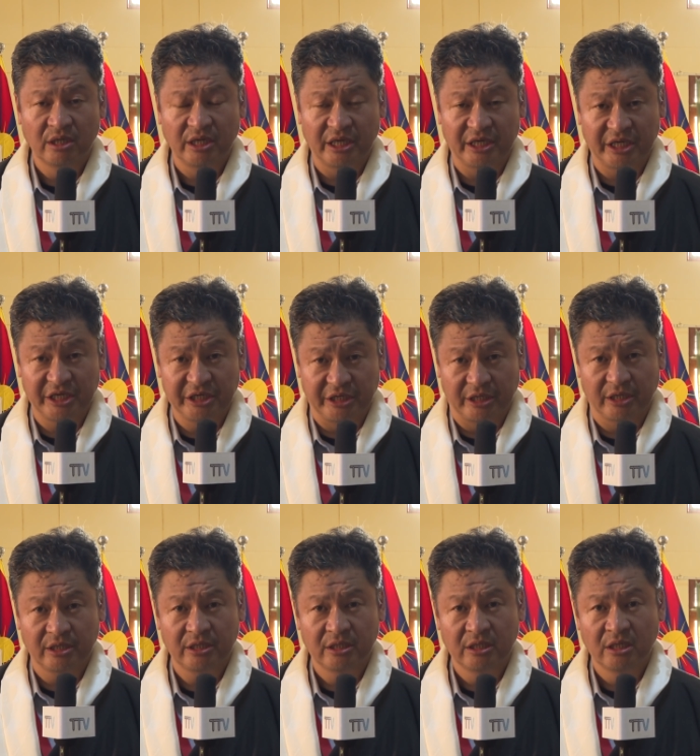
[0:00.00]
in
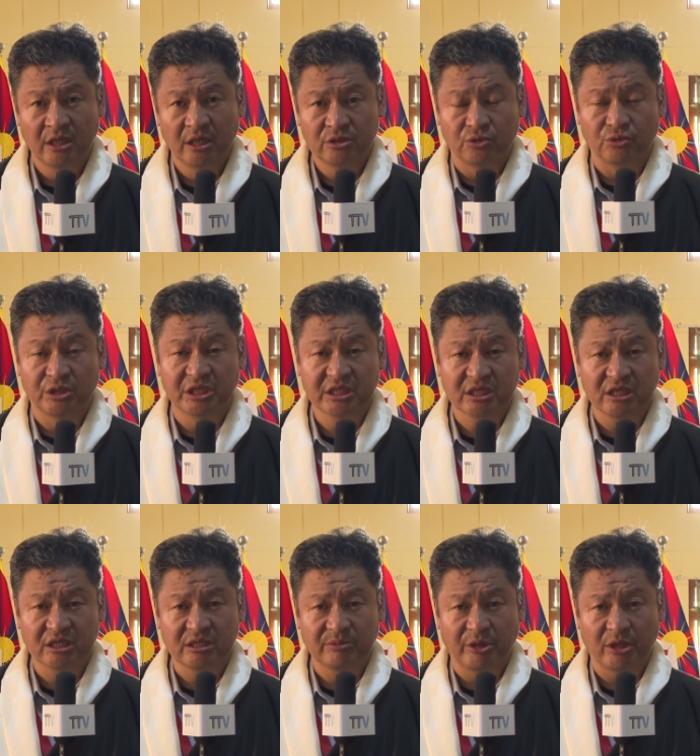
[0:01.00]
India to
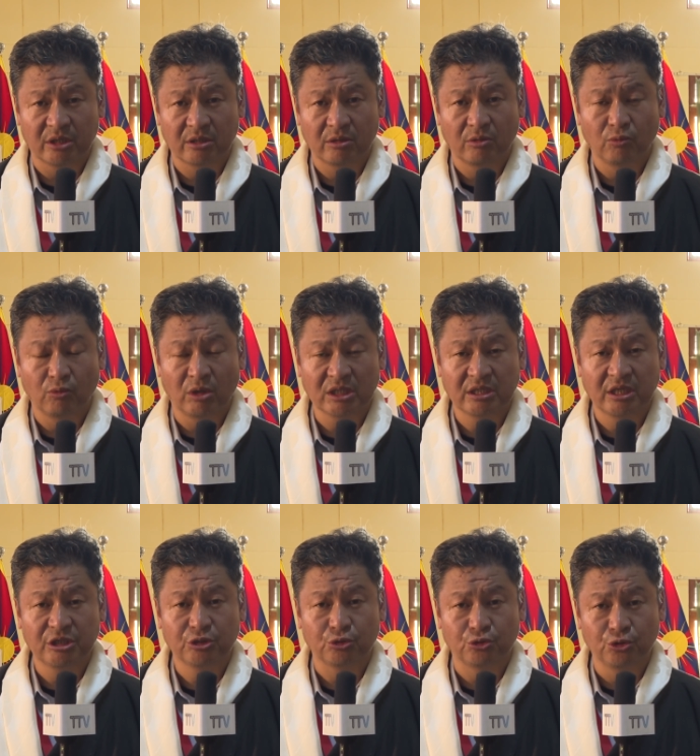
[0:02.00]
discuss about what
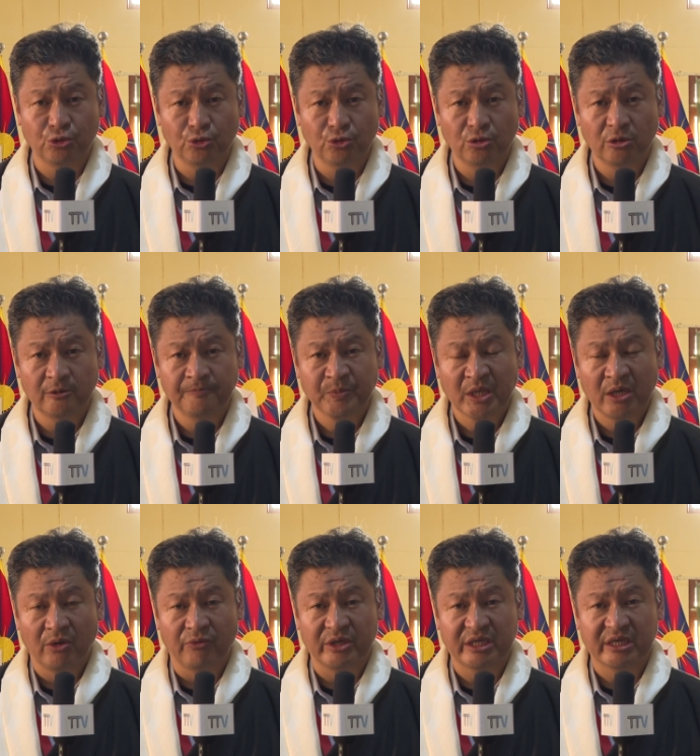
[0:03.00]
they should do
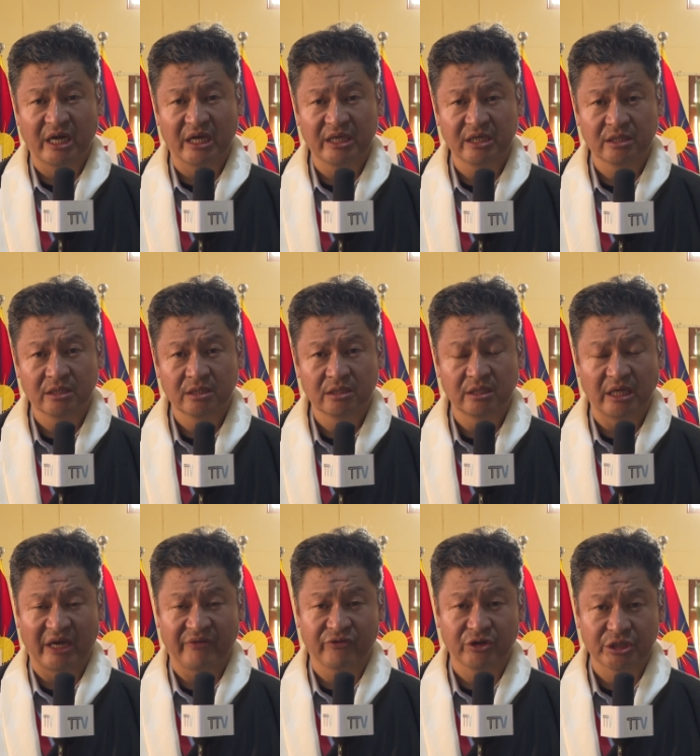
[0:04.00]
with regarding the
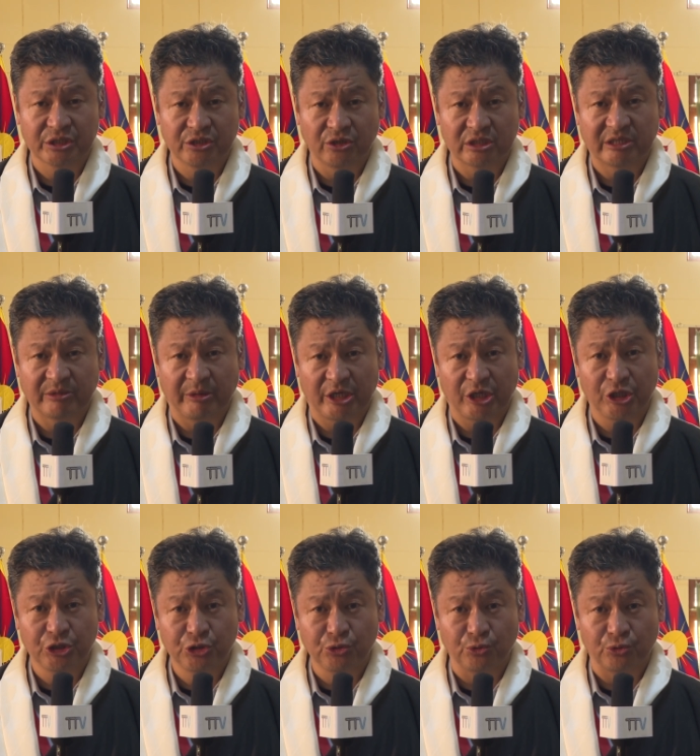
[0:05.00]
advocacy on Tibet
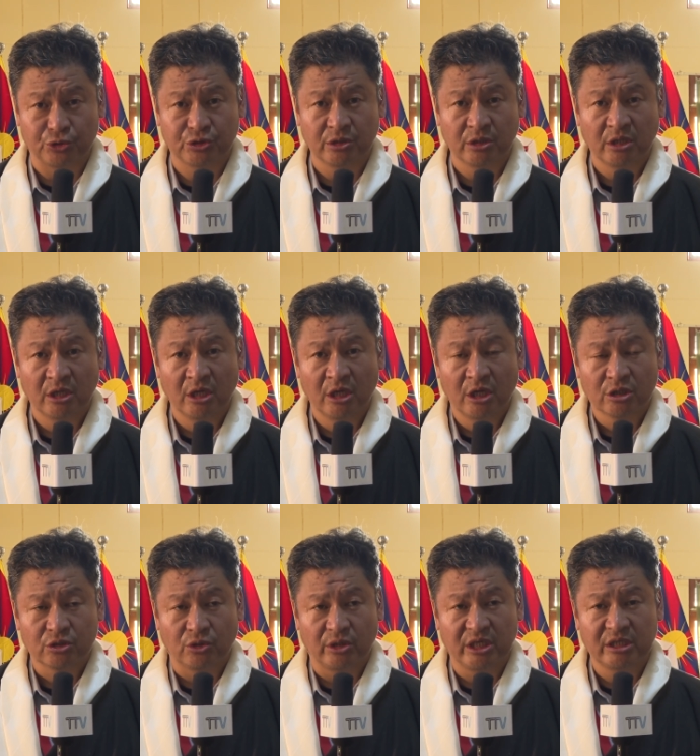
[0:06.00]
issues.
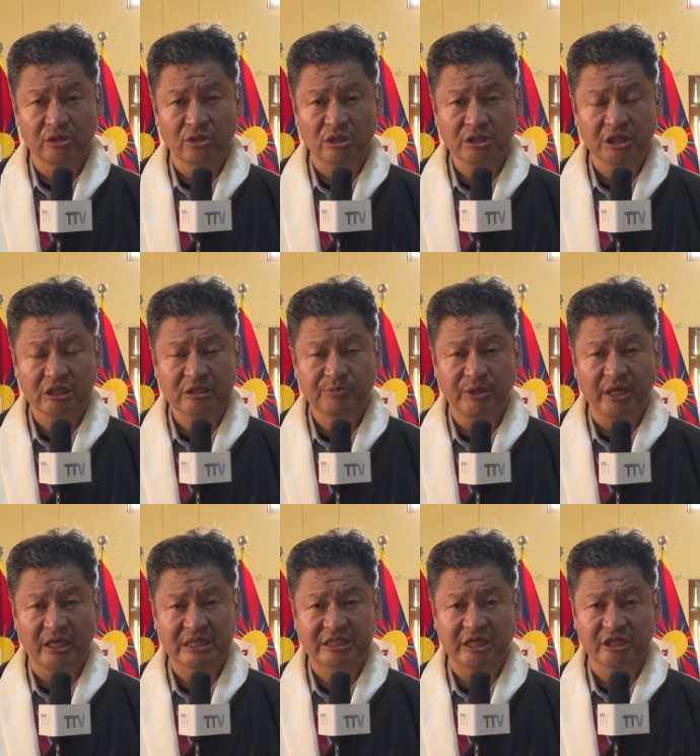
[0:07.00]
So it will not just be
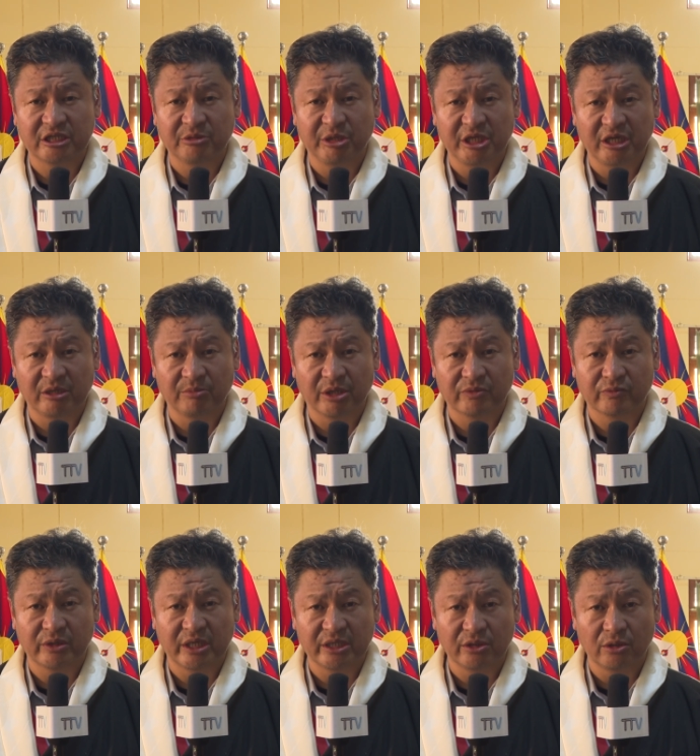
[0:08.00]
a strategy meeting, but
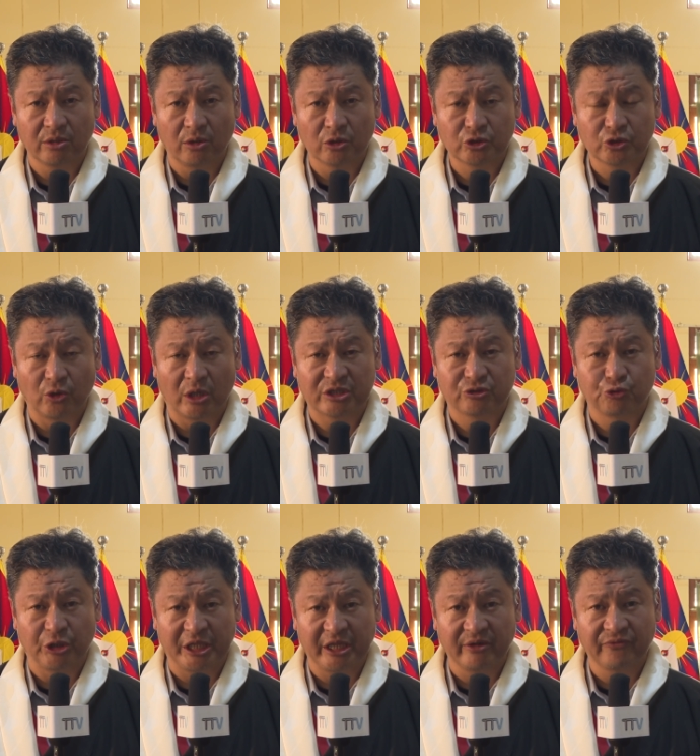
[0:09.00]
rather also a
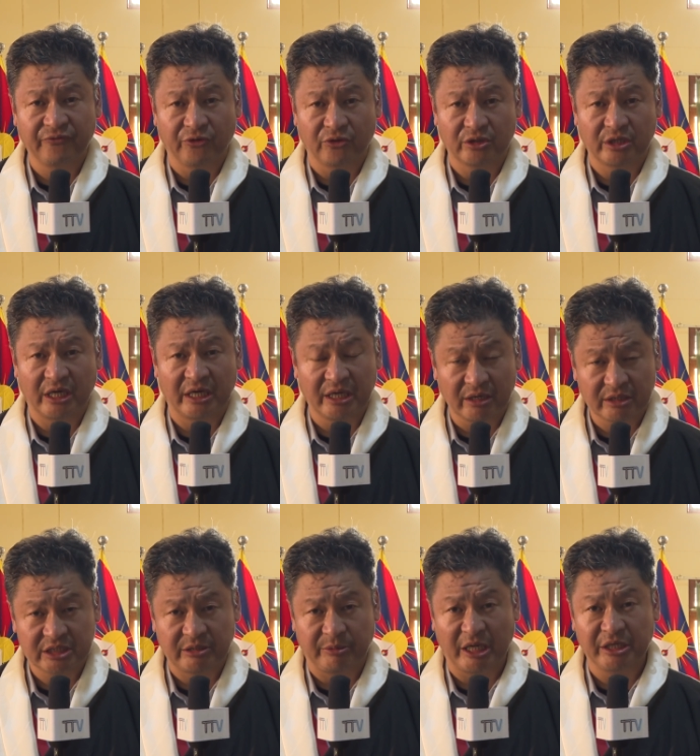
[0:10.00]
training for
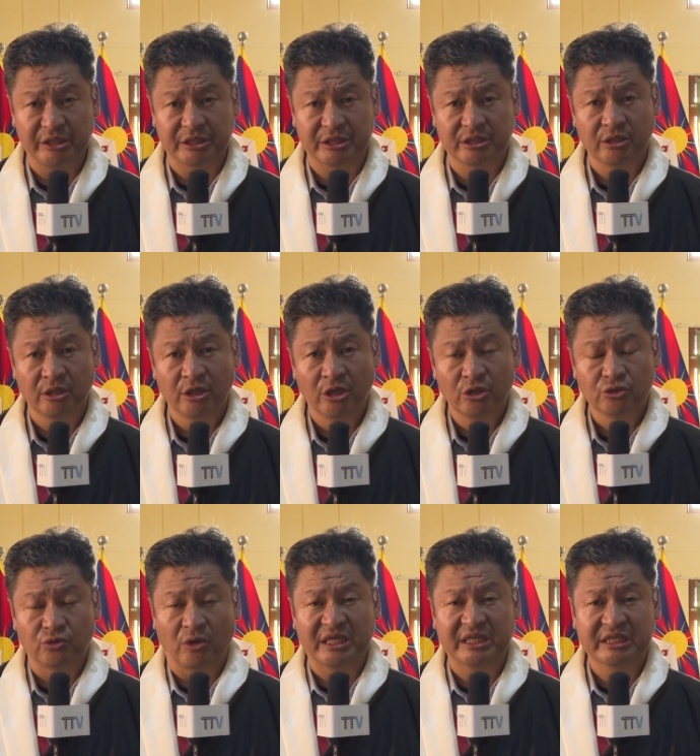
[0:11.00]
young Tibetans
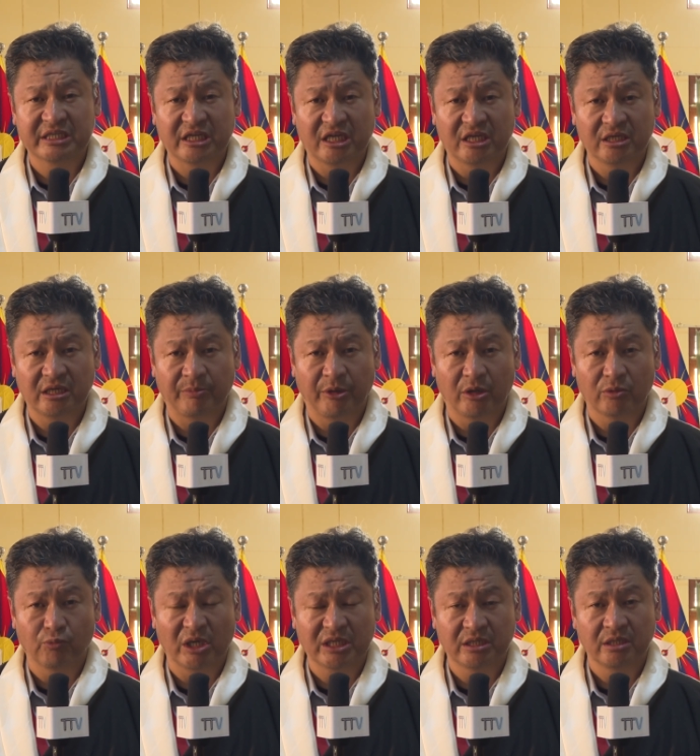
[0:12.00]
to understand about
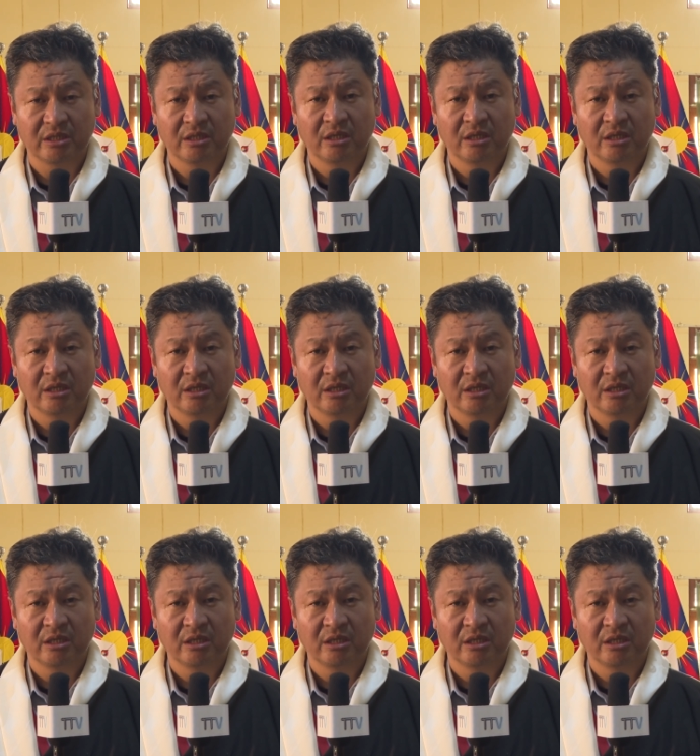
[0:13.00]
what